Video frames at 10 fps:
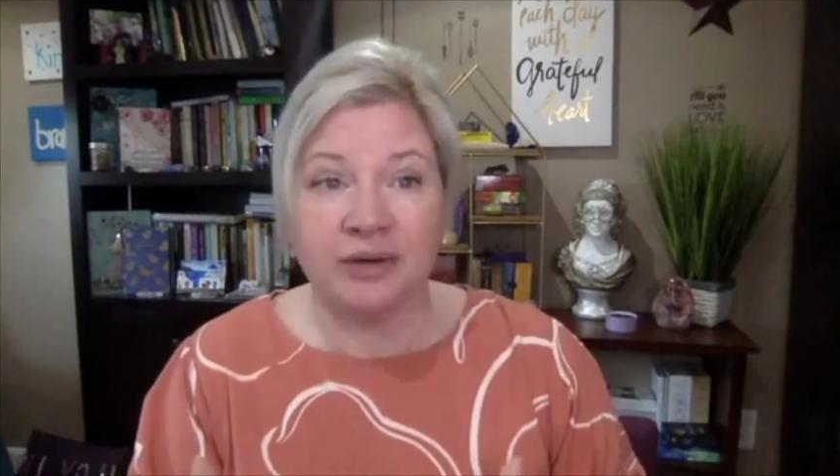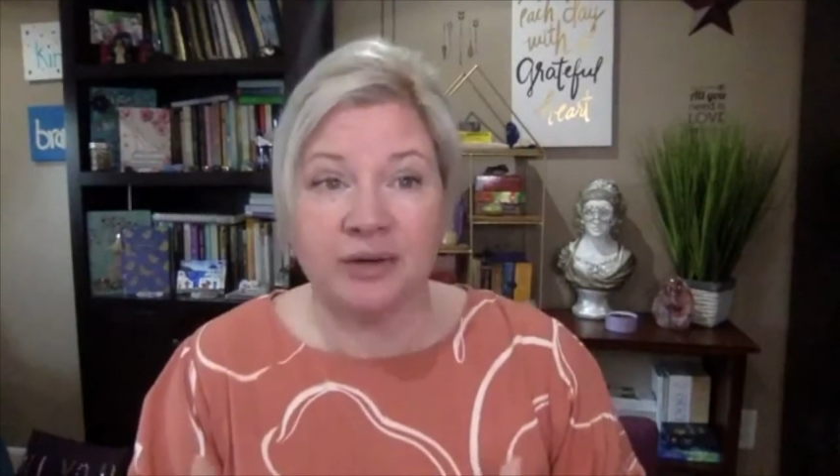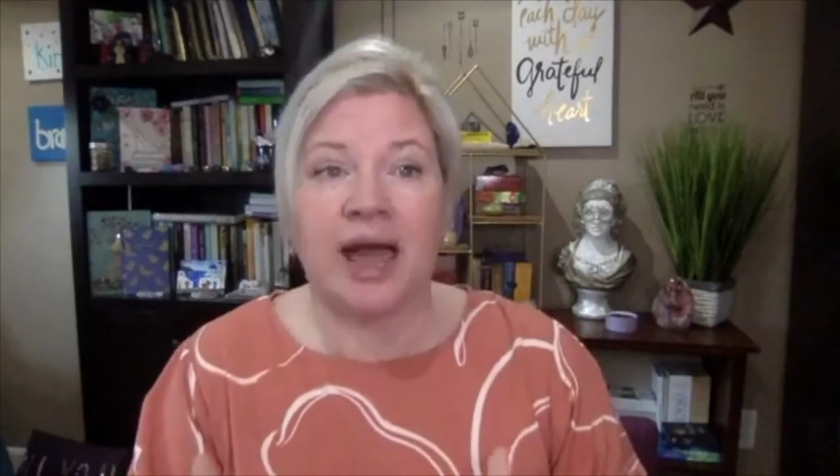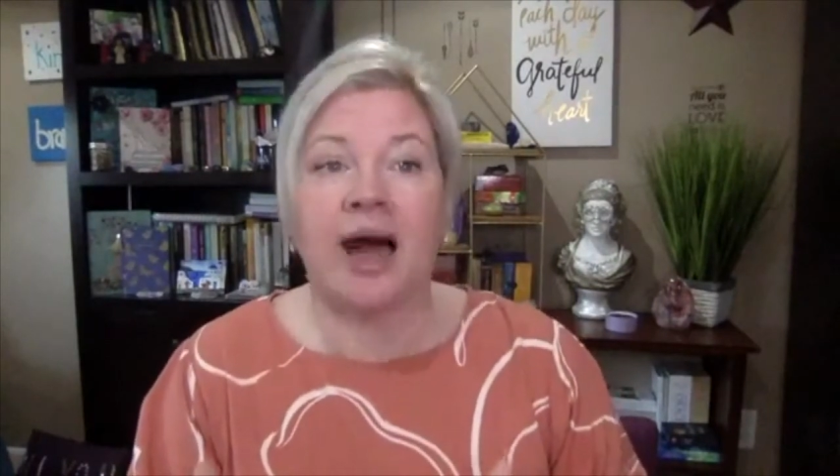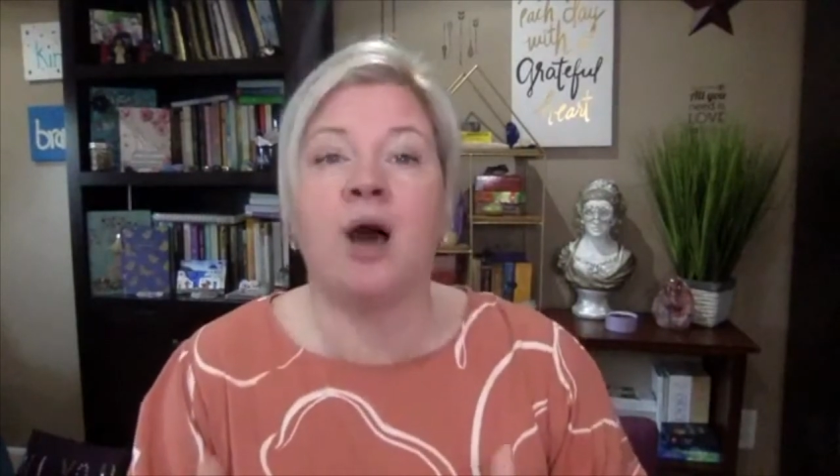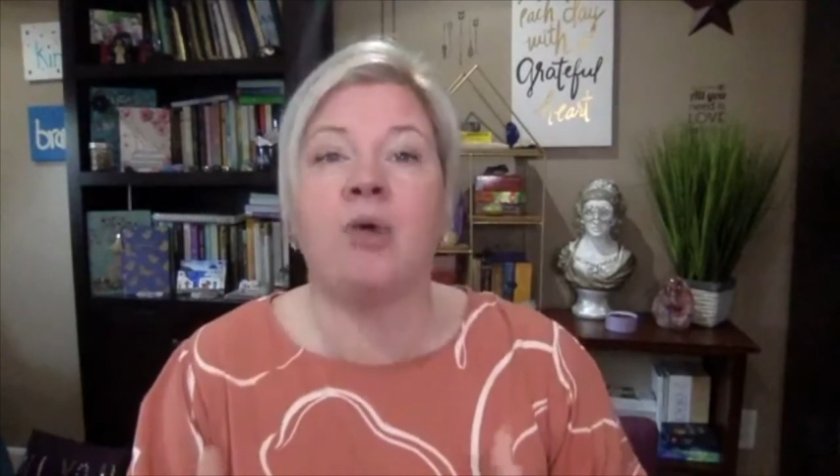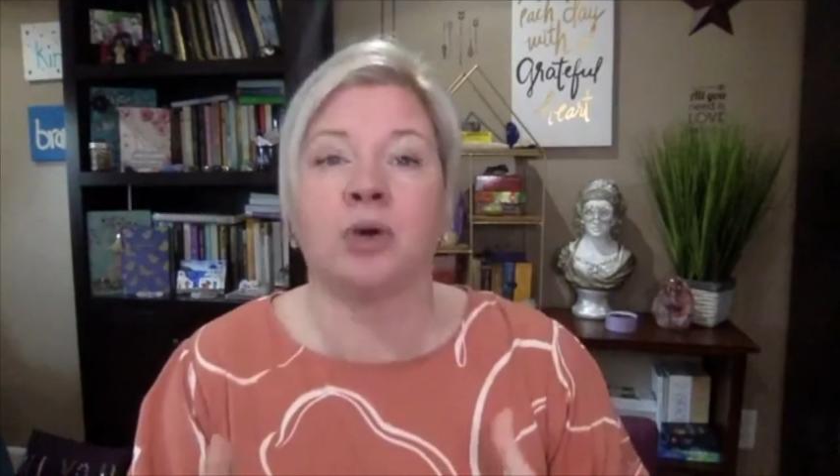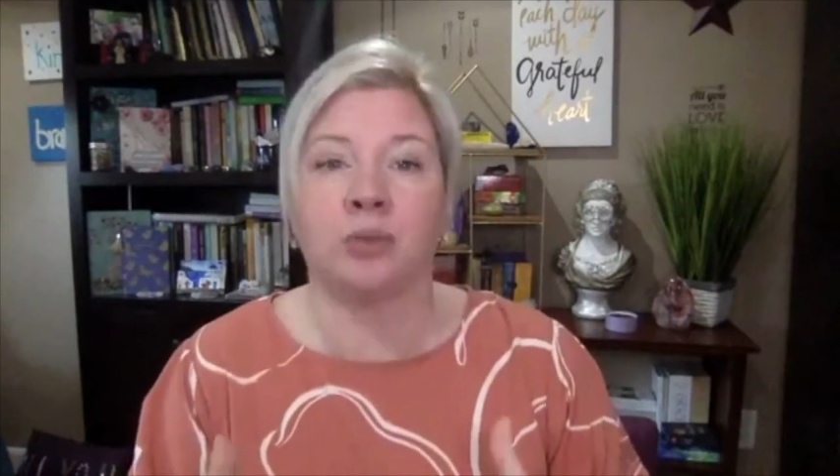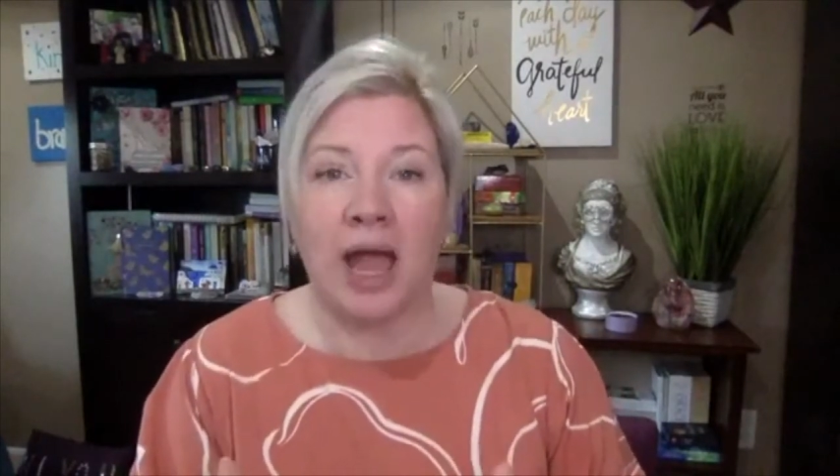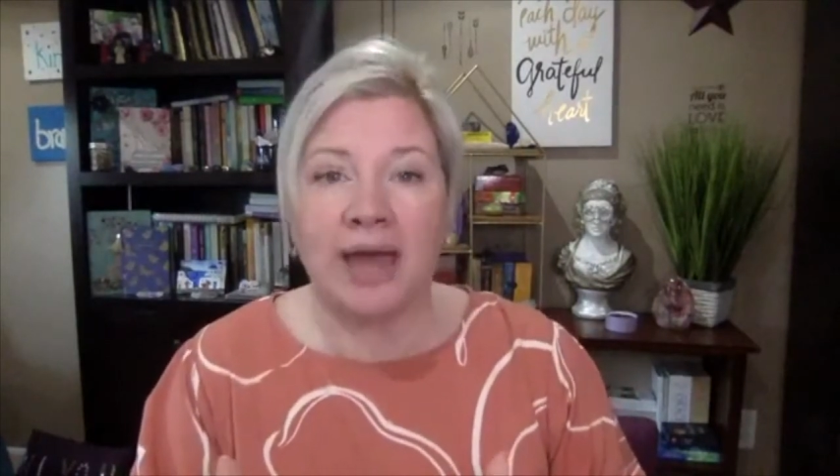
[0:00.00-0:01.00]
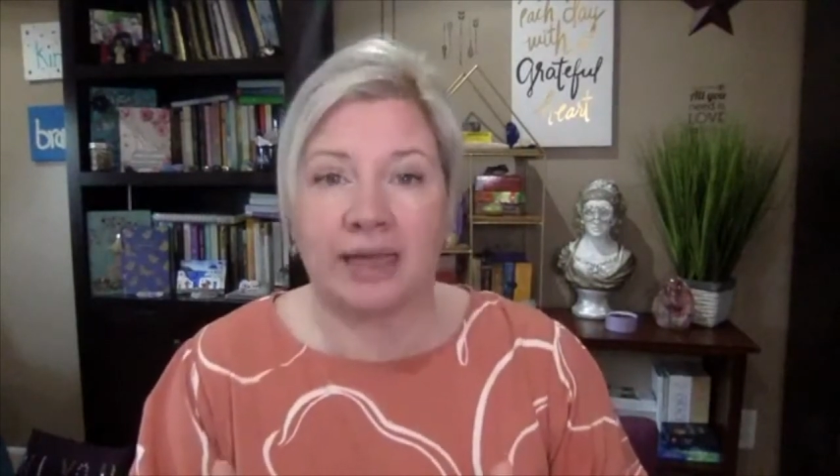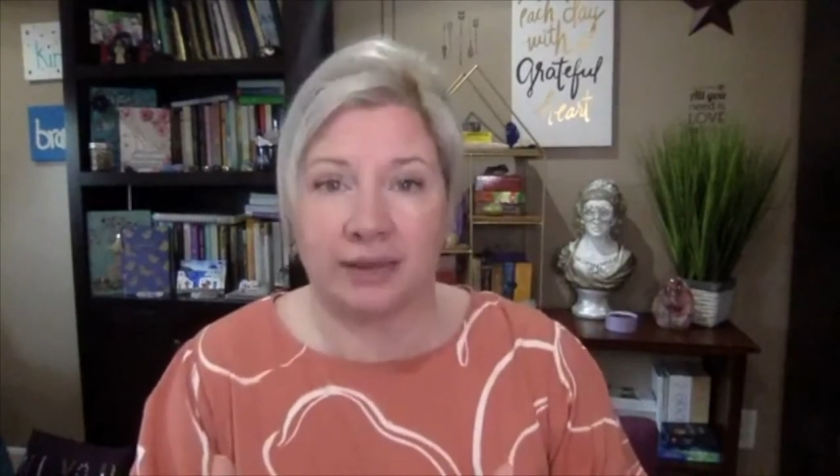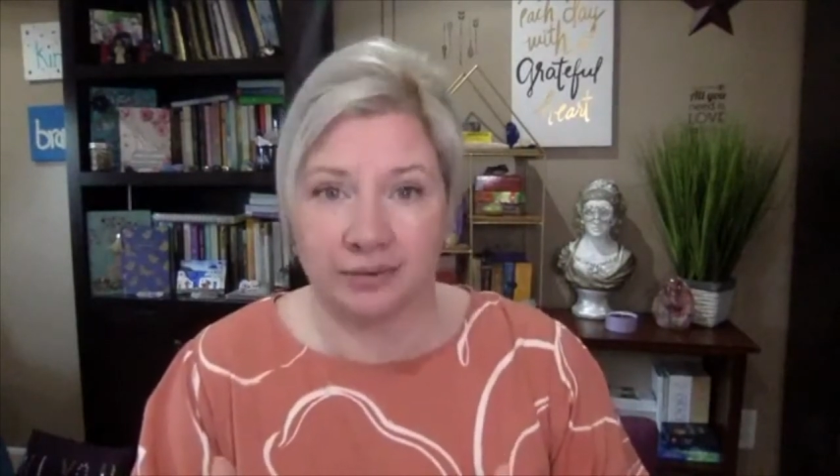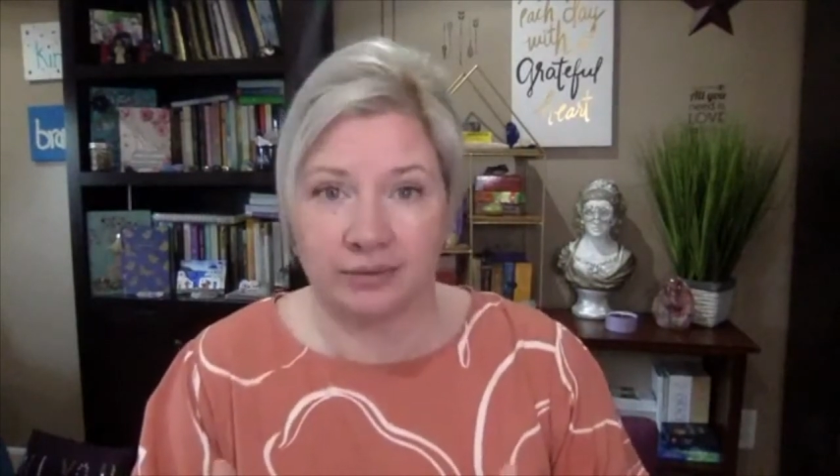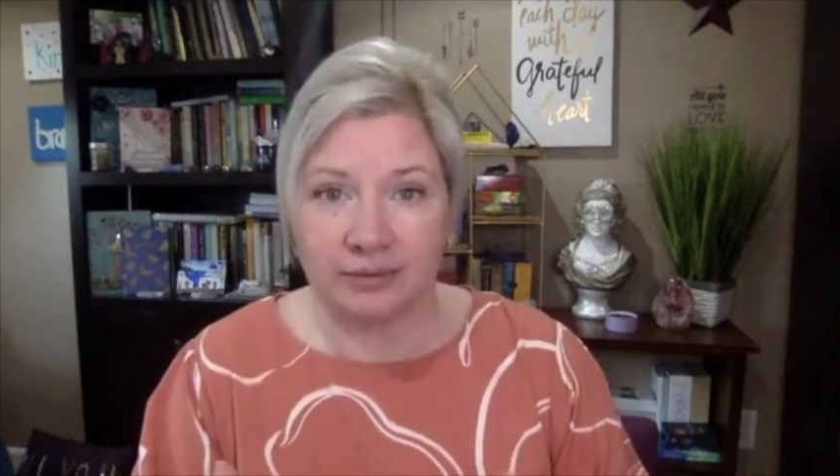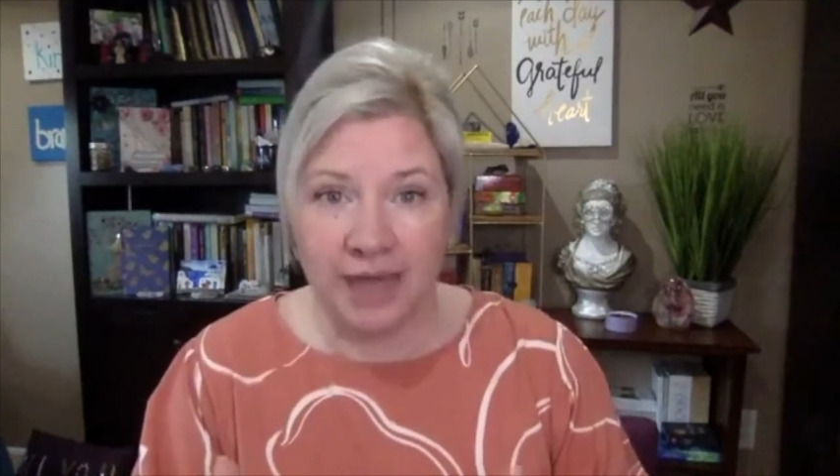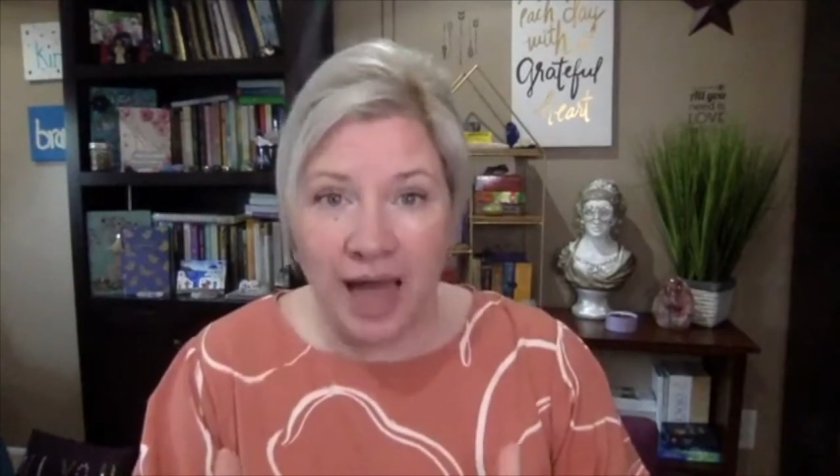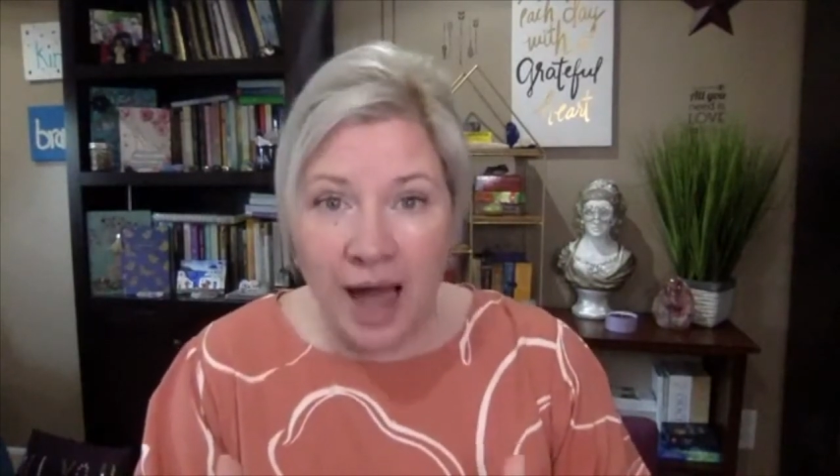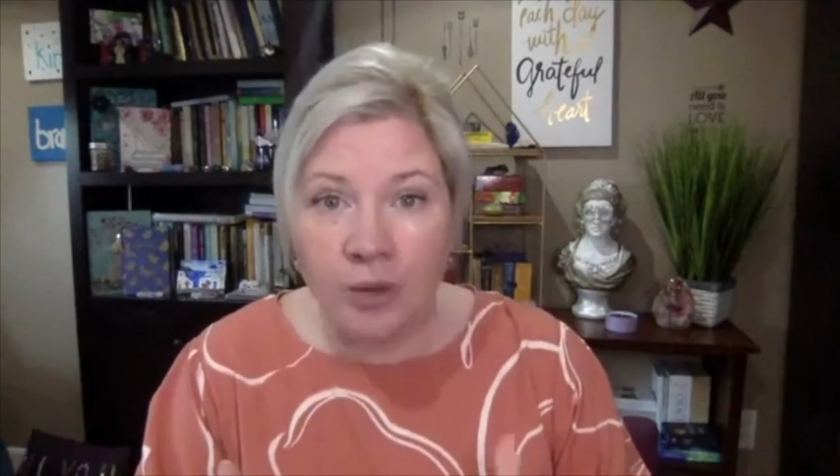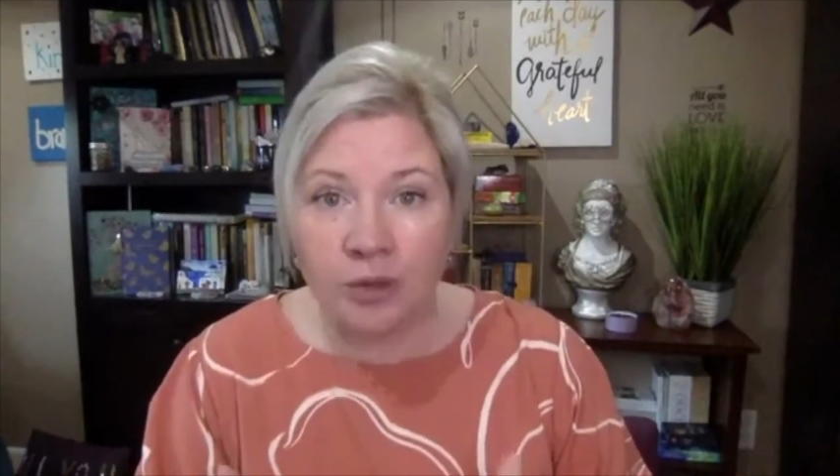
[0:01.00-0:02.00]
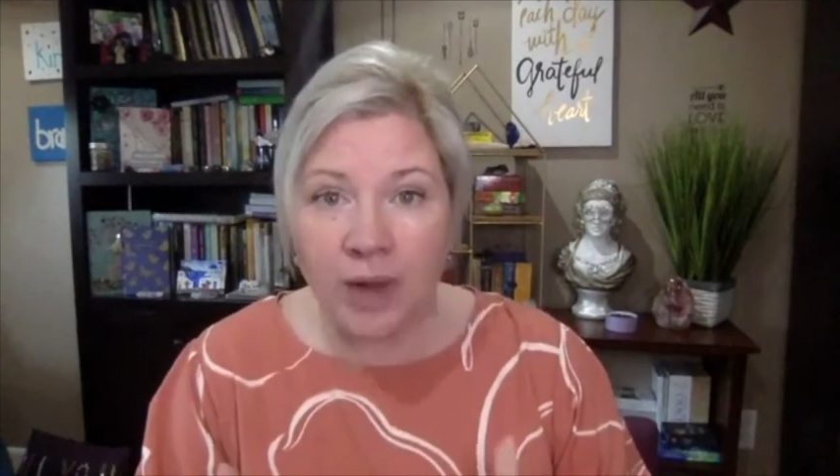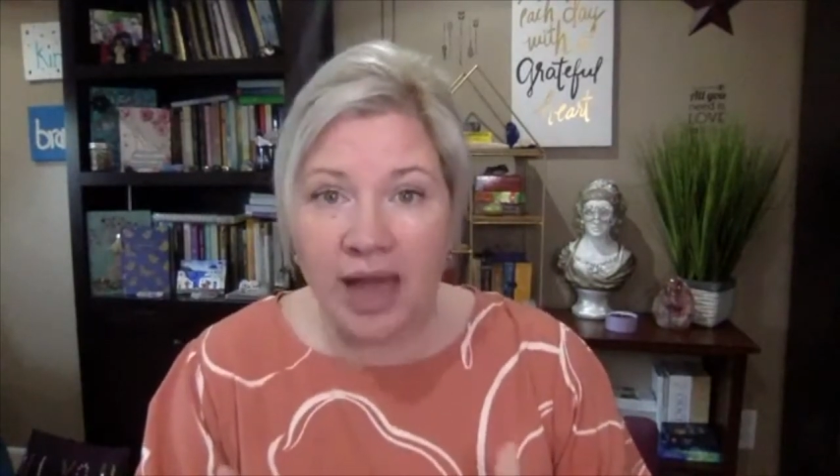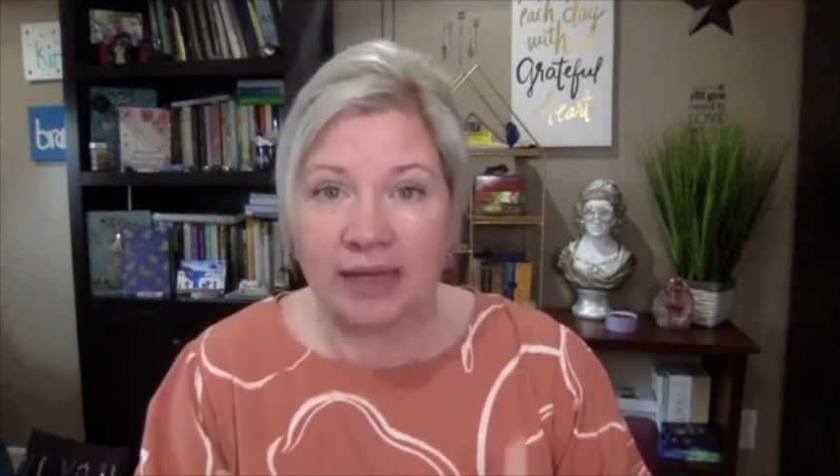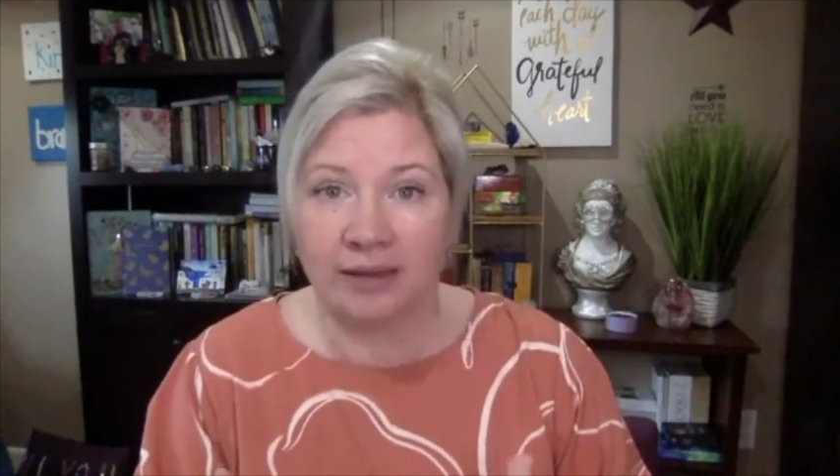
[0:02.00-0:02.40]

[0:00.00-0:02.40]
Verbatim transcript: now we're ready. Now we're ready